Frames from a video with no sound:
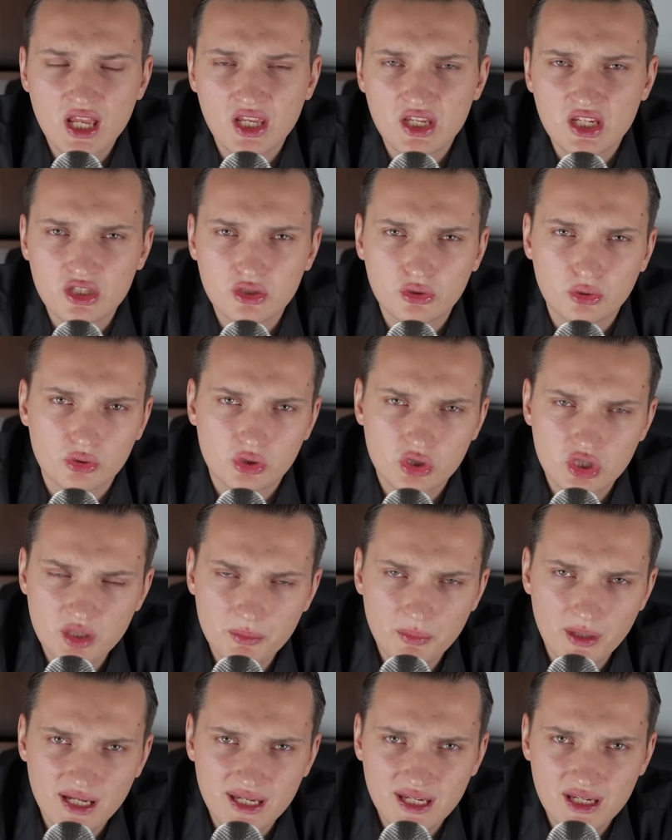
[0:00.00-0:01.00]
into
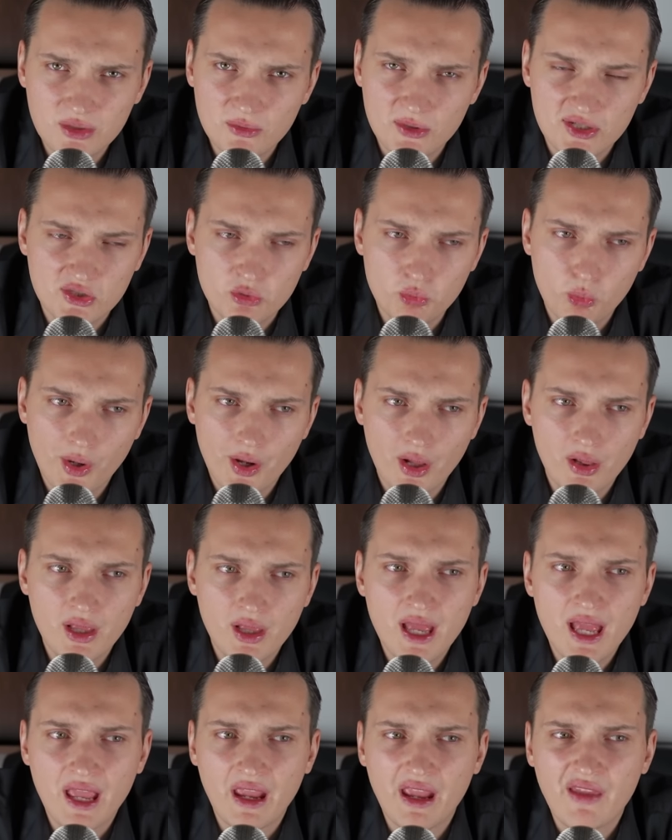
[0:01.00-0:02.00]
Shiba Inu as well,
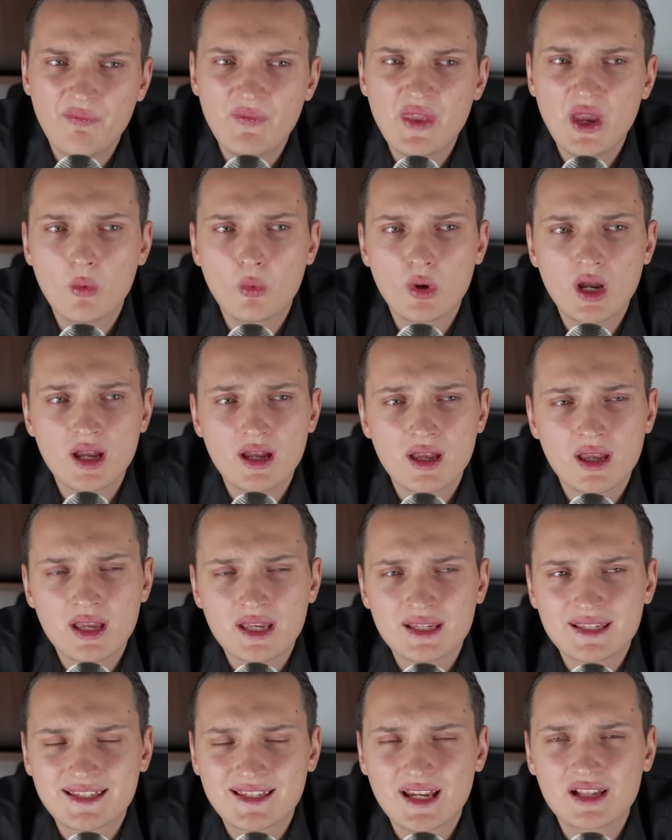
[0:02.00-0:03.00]
and they were
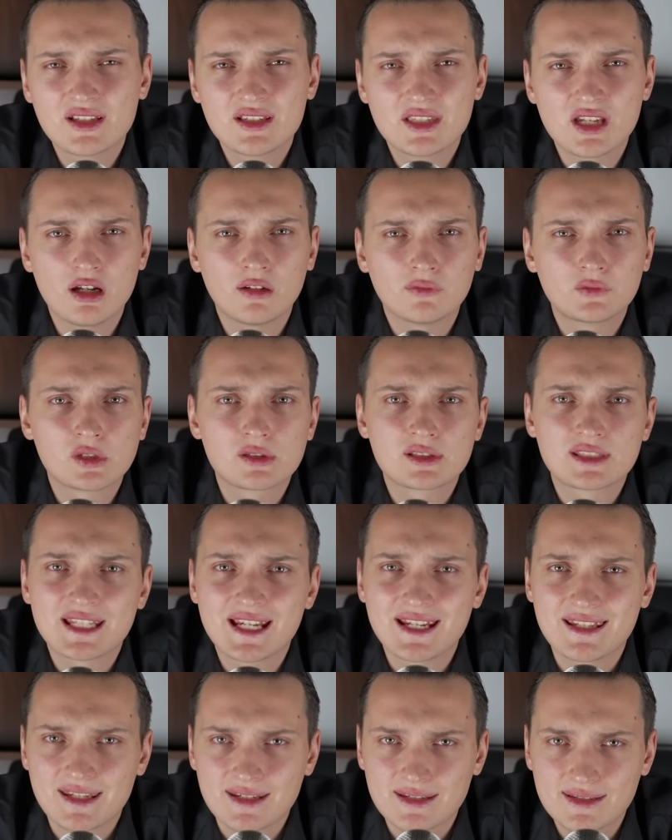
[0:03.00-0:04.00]
selling after
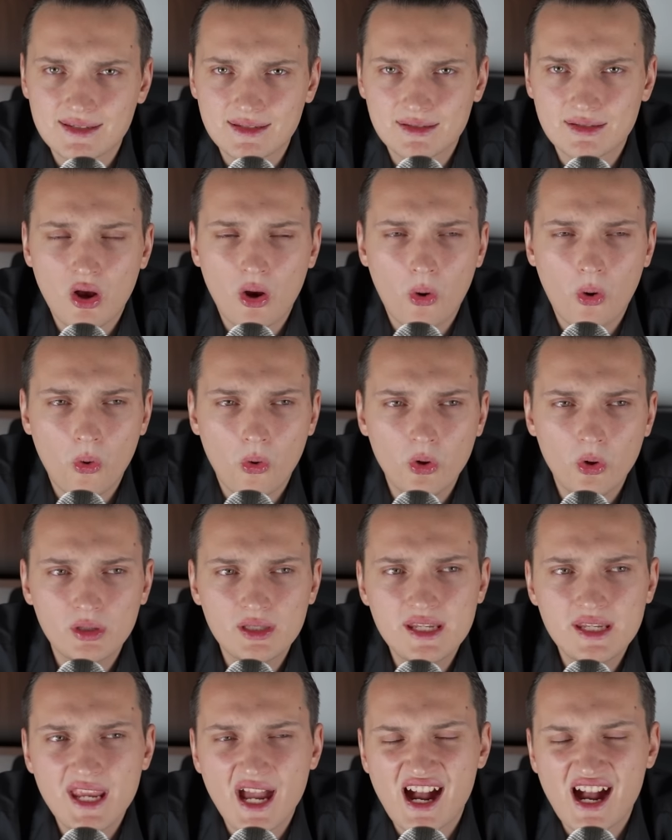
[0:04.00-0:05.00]
10x,
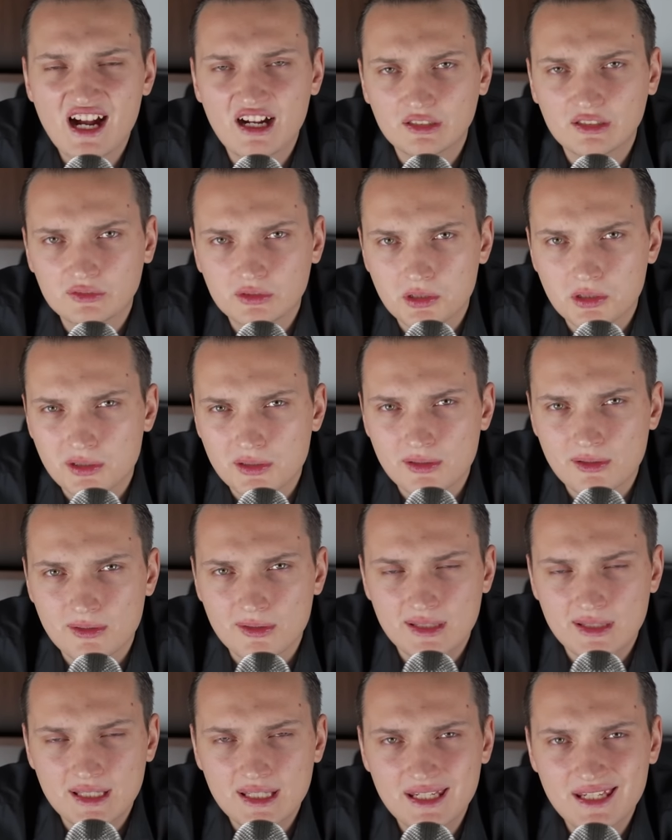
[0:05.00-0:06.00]
only after to
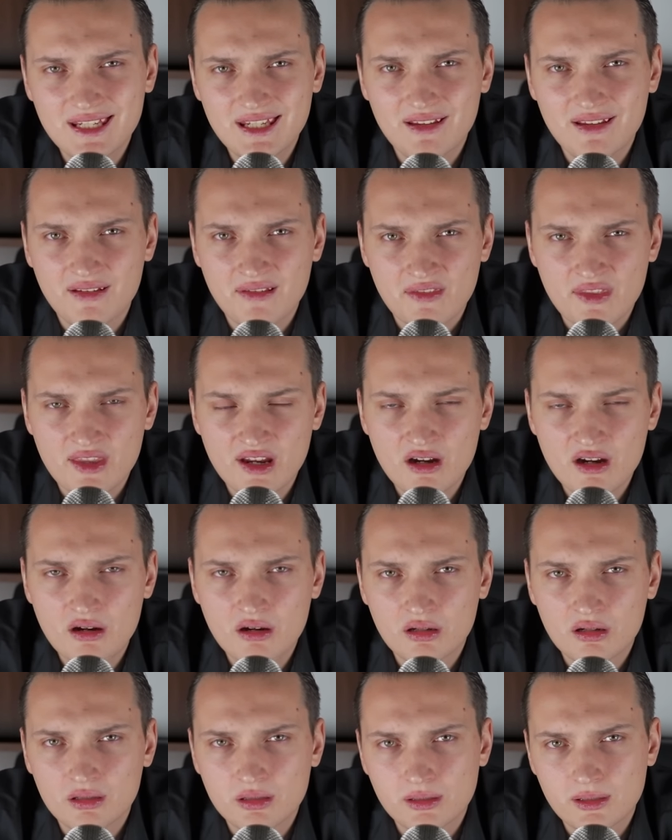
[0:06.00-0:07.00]
see
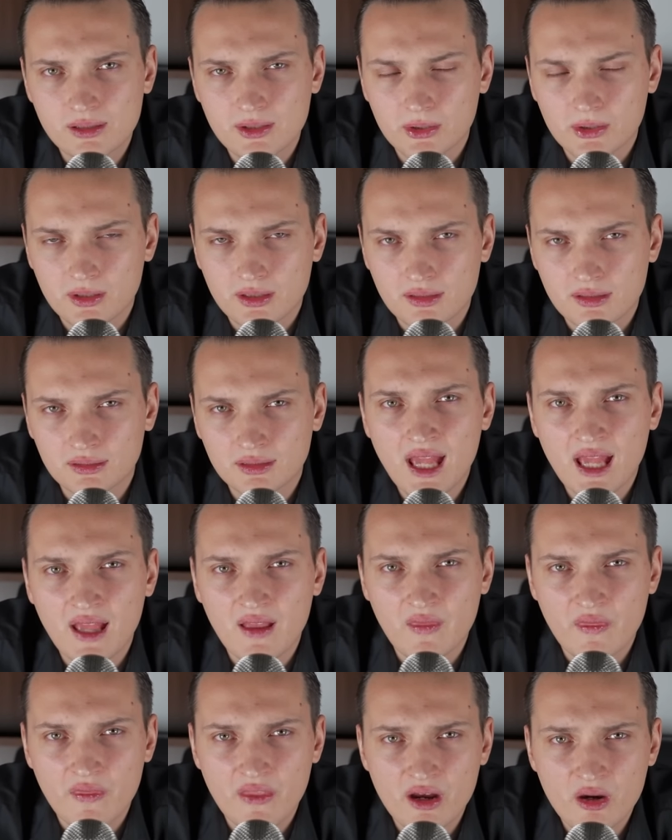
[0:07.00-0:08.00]
their token
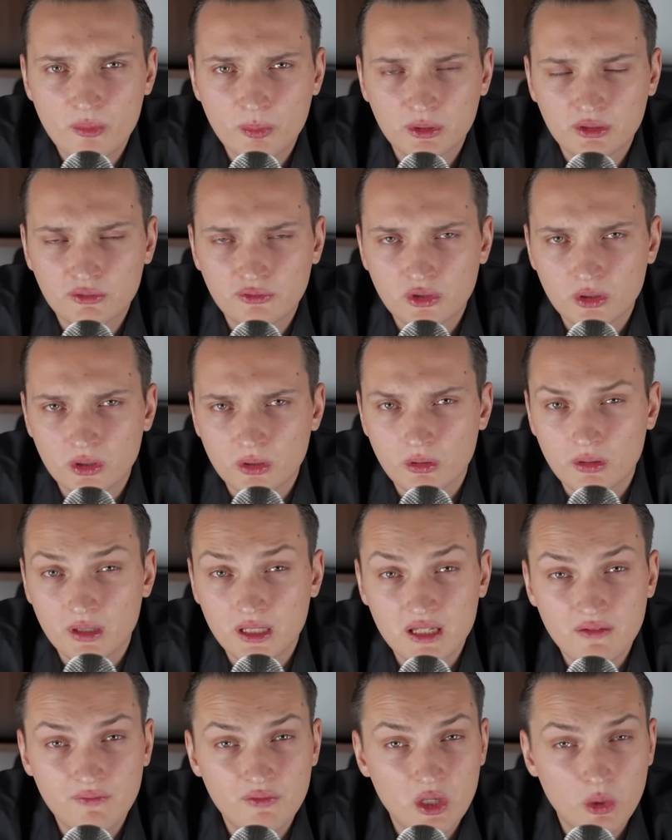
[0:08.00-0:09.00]
and their portfolio
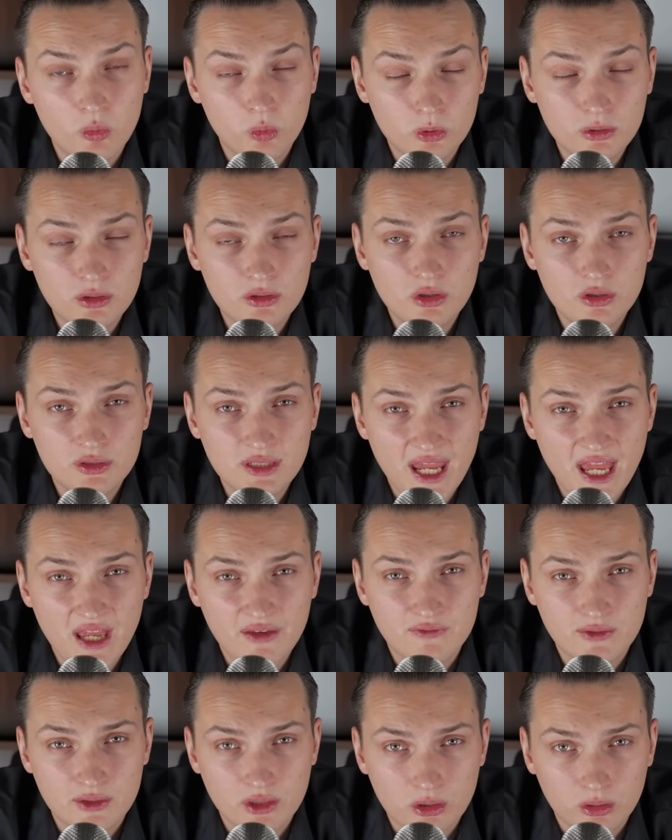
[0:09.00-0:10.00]
if they would not
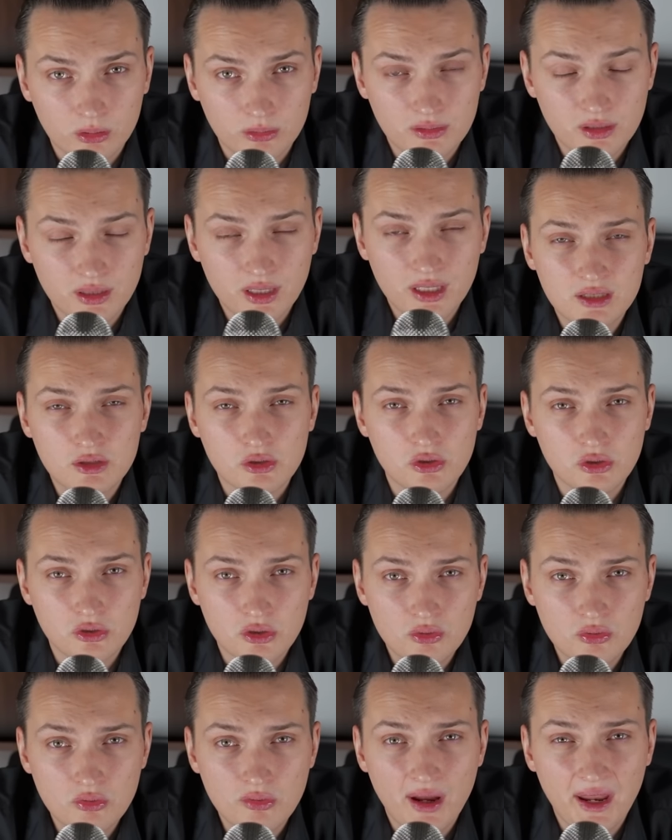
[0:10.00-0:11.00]
have sold
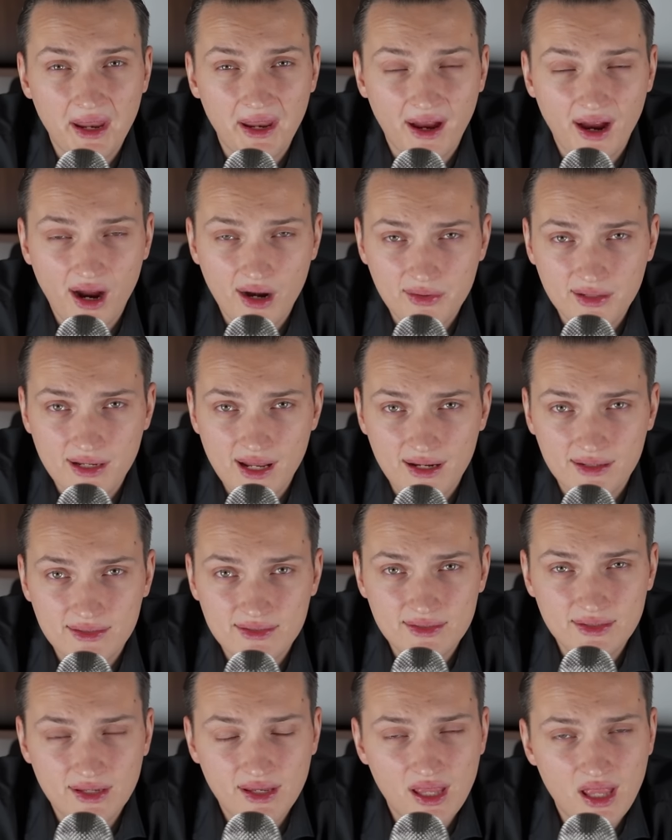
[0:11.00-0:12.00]
do
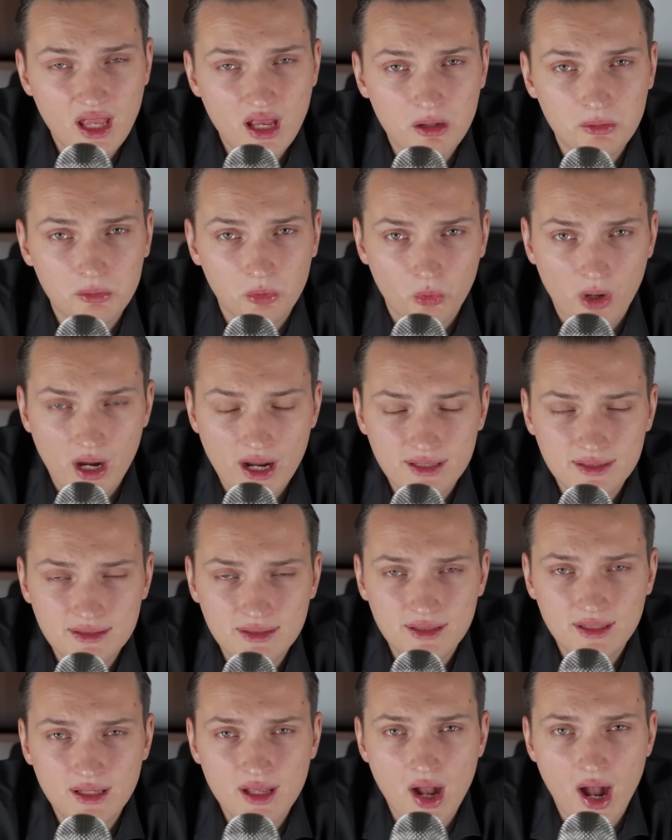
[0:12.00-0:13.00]
100x right
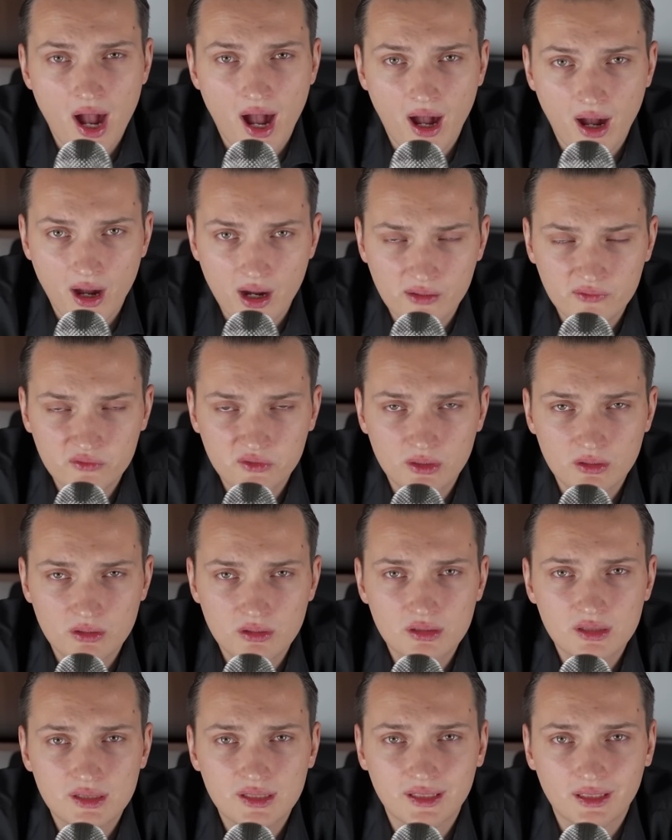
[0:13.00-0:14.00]
after
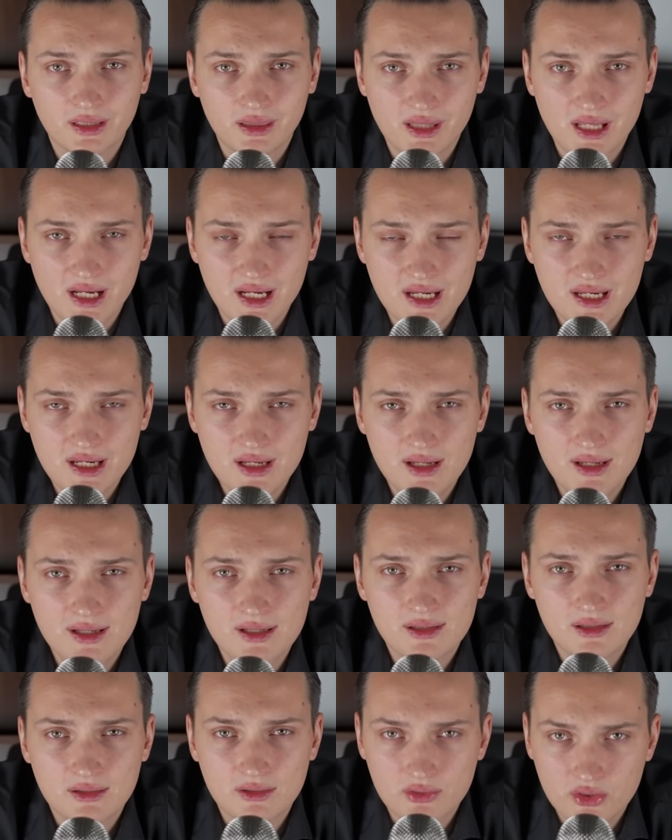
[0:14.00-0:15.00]
they
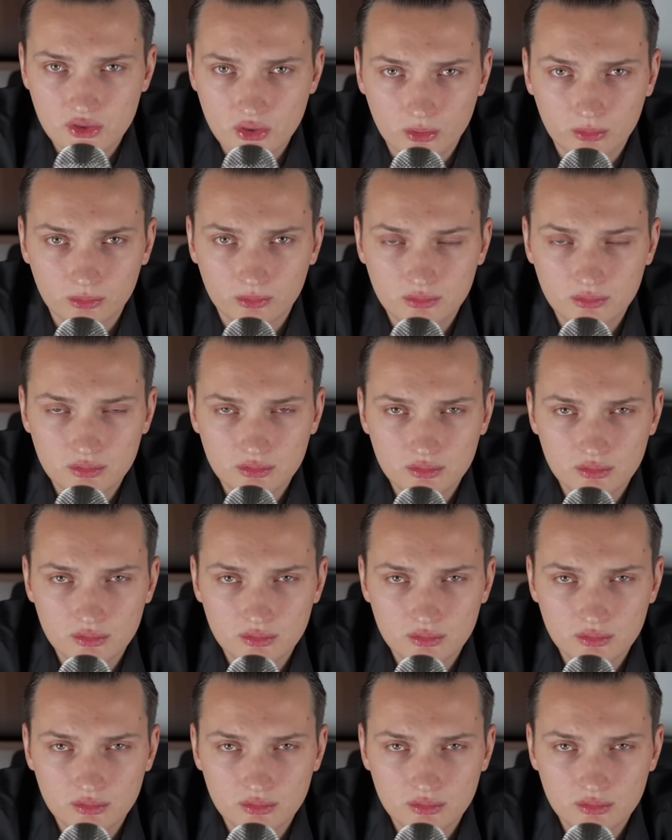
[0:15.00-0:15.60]
sold